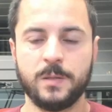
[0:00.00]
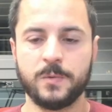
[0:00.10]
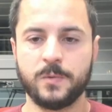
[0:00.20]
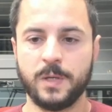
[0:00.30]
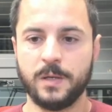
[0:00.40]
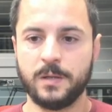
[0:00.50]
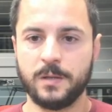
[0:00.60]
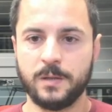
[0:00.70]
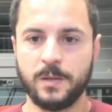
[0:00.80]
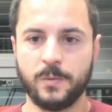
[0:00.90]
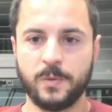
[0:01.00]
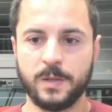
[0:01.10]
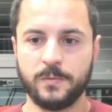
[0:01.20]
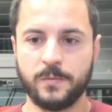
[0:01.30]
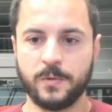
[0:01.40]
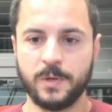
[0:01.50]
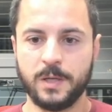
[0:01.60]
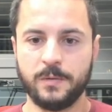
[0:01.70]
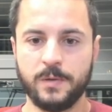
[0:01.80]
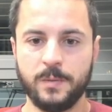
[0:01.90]
This seems like the one
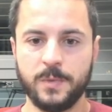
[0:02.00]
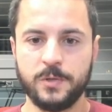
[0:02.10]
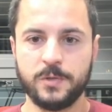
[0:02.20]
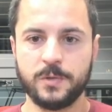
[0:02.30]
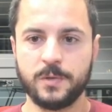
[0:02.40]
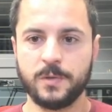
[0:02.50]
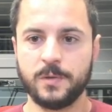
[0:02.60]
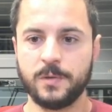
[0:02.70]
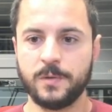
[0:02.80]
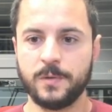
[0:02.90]
for a cover image.